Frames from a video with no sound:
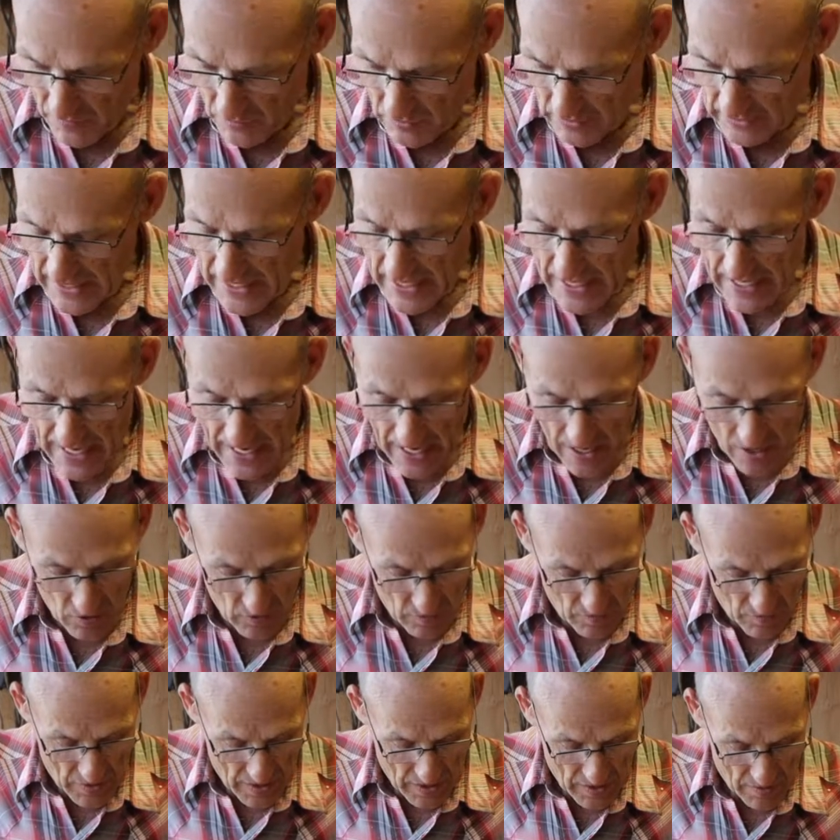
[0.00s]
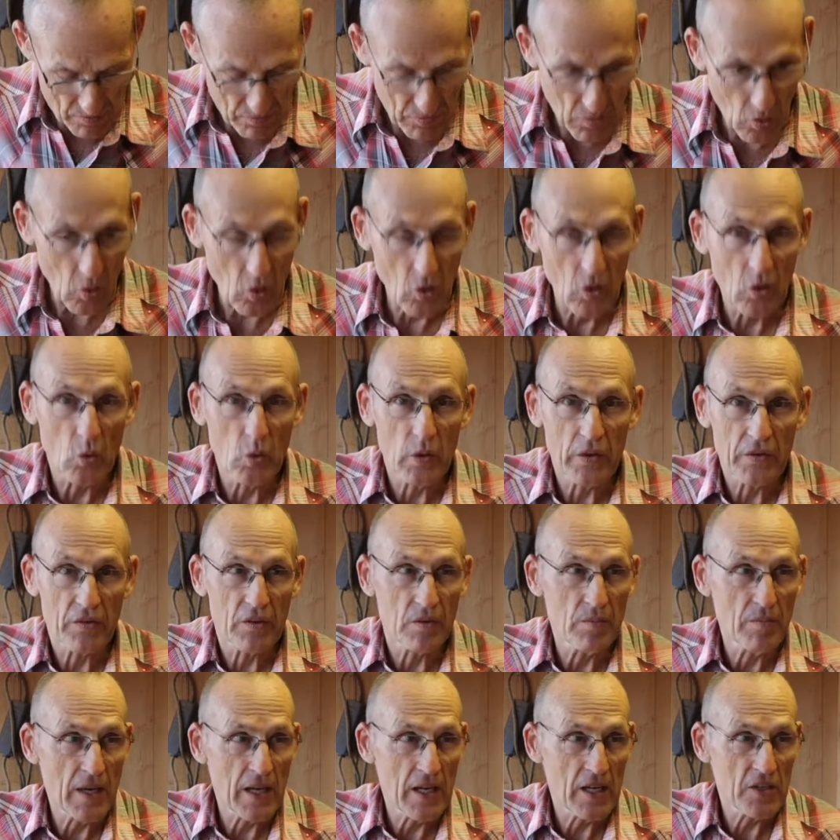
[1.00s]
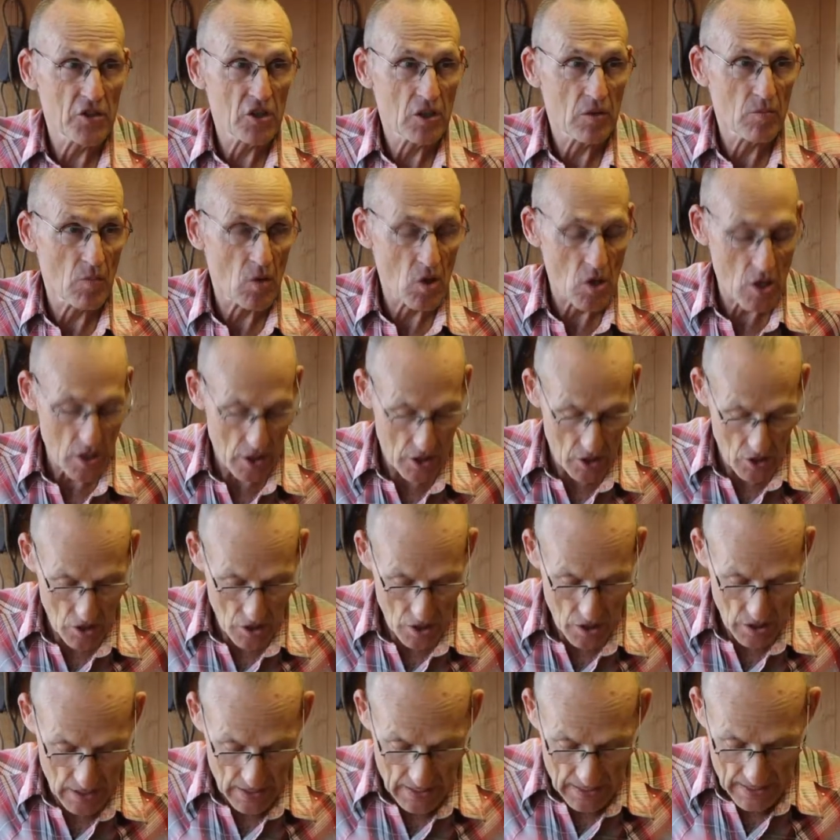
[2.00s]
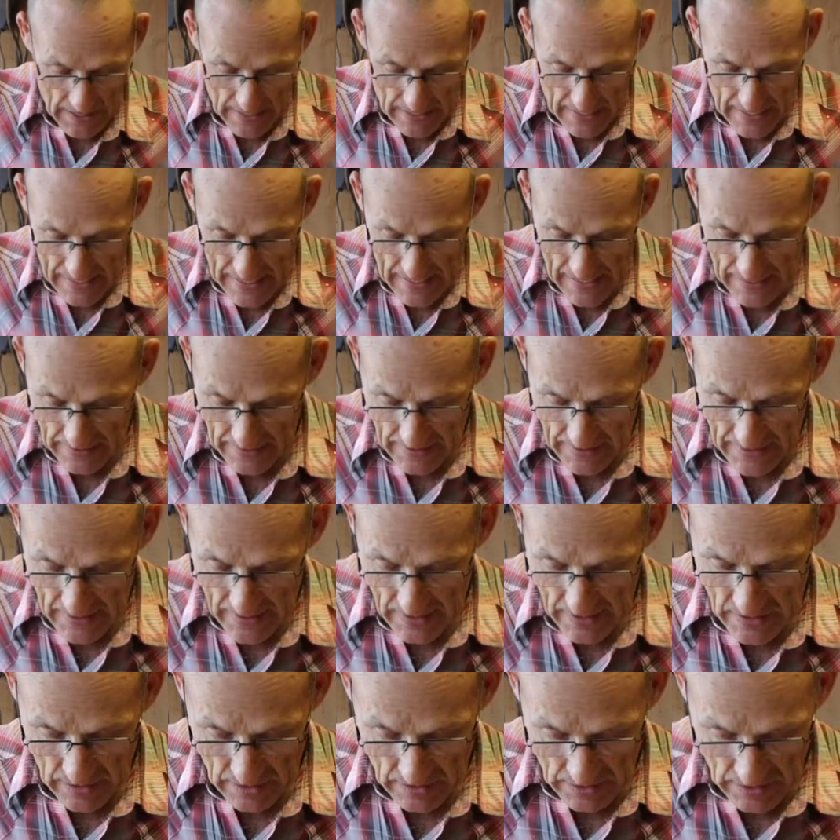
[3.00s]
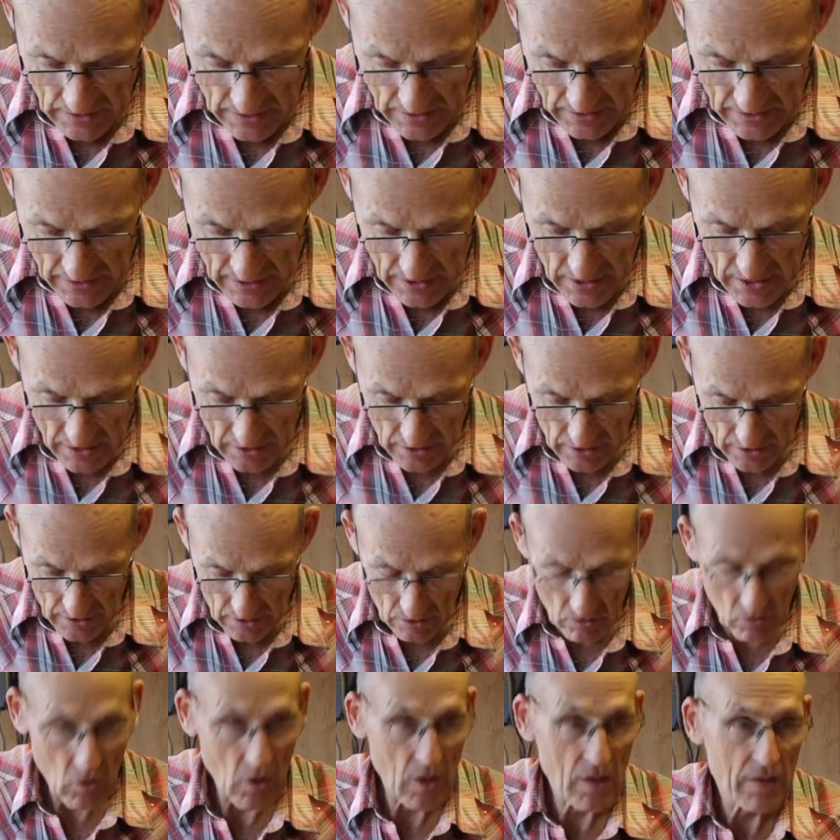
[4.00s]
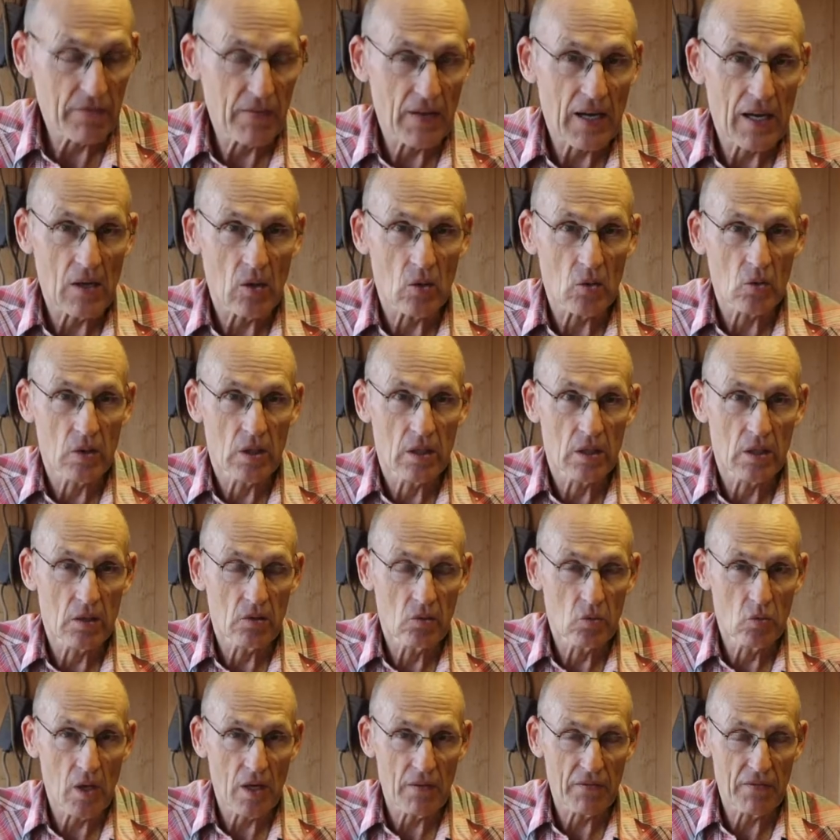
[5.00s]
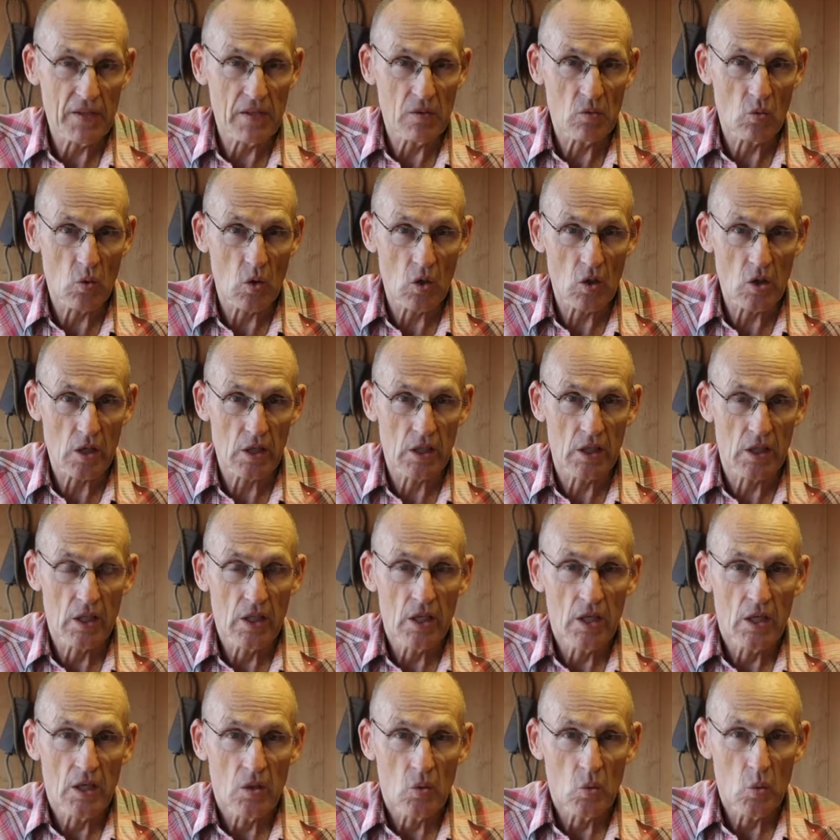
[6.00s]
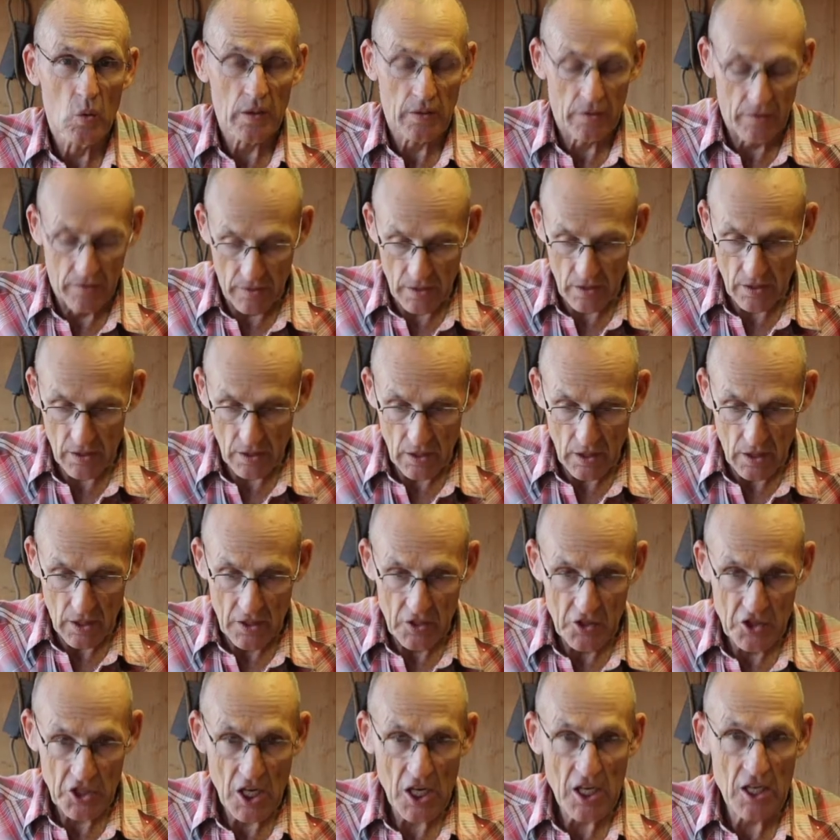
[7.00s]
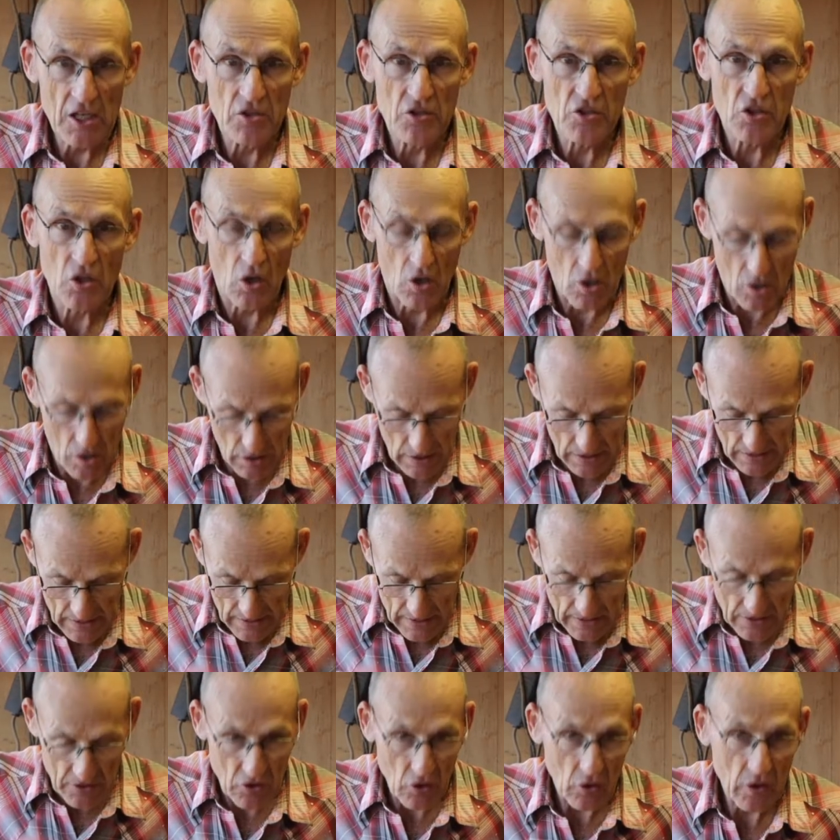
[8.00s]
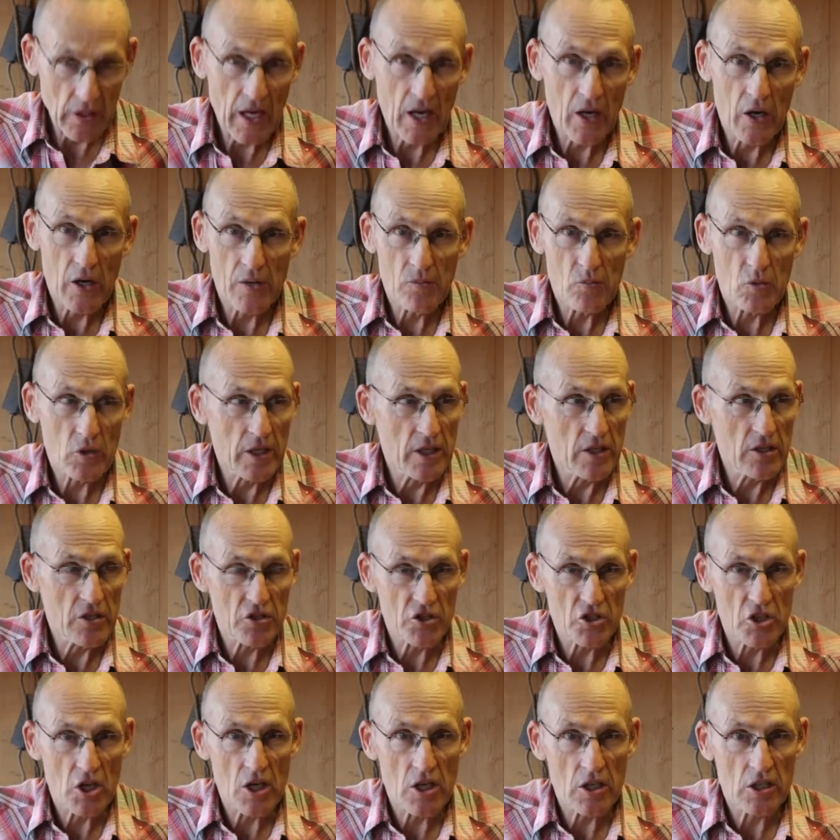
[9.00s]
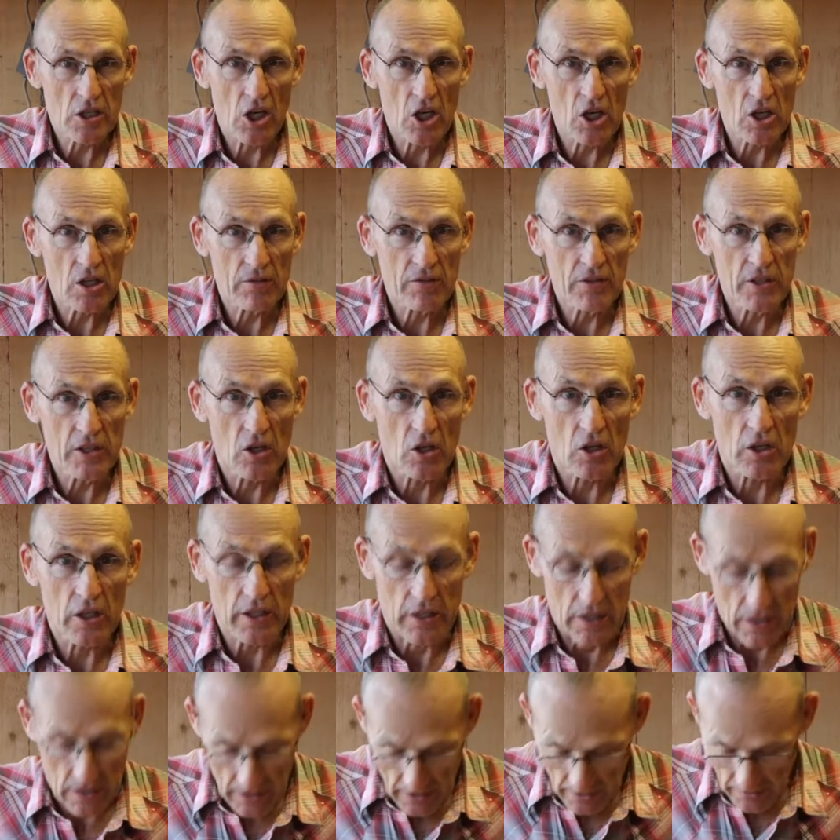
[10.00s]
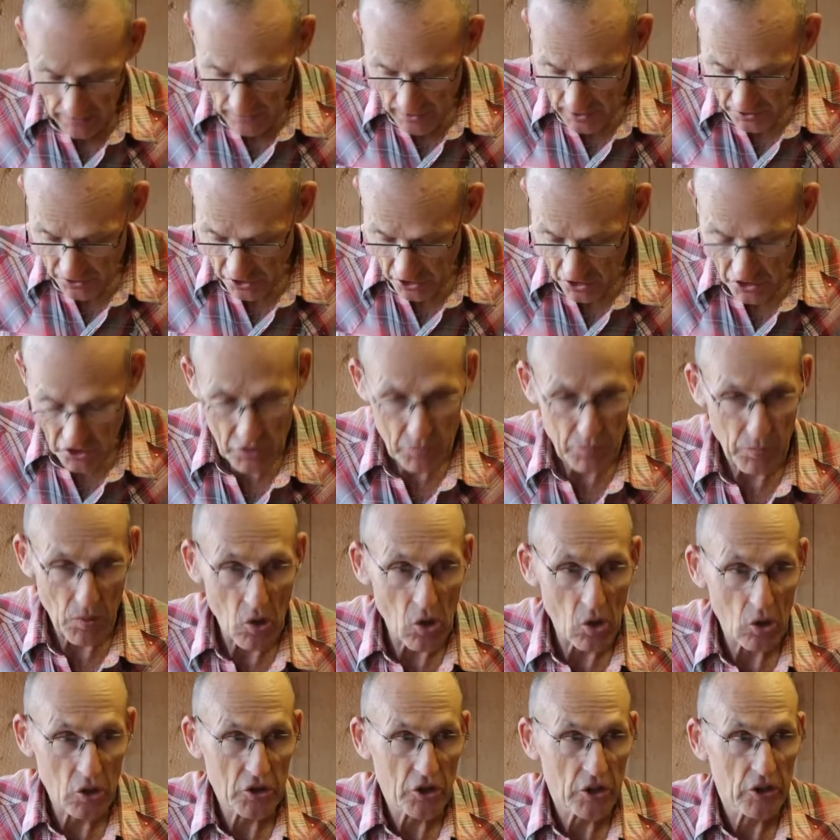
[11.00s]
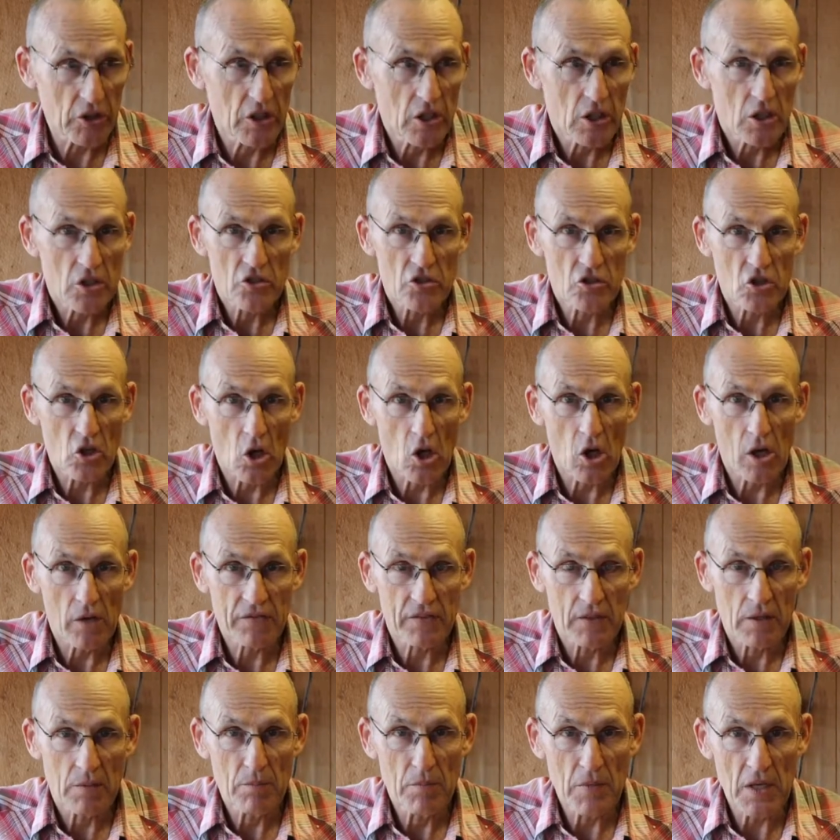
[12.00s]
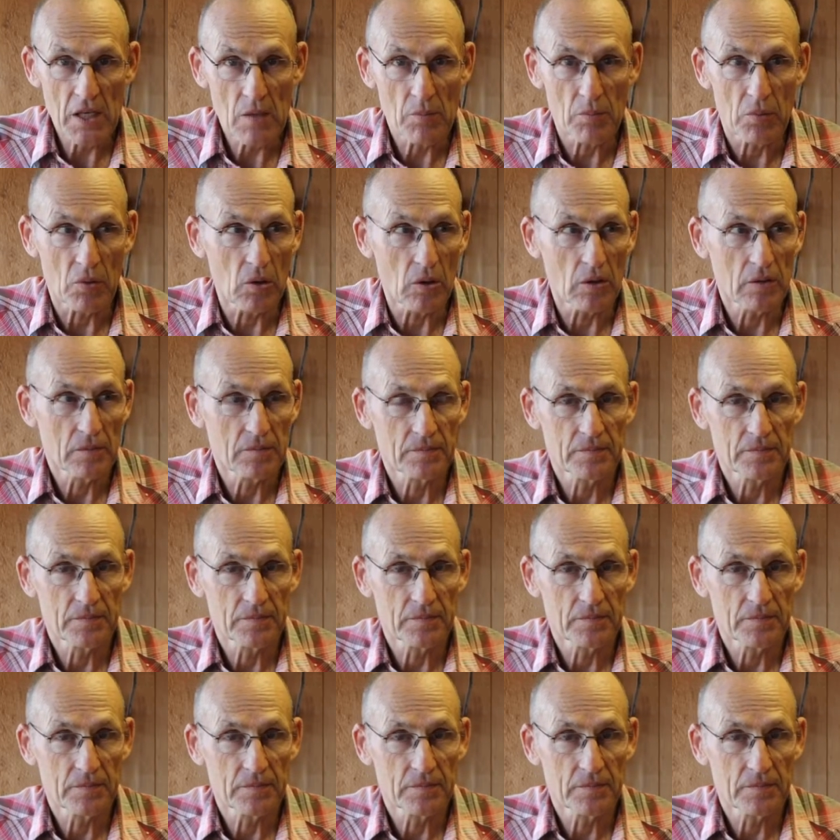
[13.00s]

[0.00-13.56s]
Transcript: laid out my bowl with the magic marker and then did a little roughing work with the chainsaw. So now I'm ready to start carving on it. This is spalted soft maple.